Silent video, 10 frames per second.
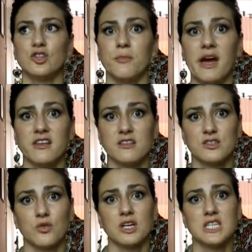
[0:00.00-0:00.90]
Traumatic
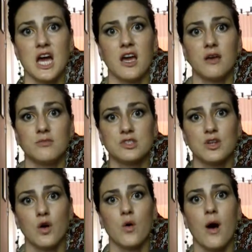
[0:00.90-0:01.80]
story time.
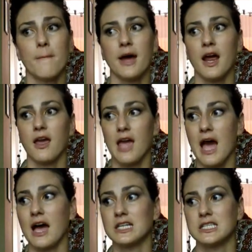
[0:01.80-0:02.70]
So my
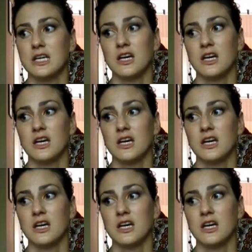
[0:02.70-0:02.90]
cat,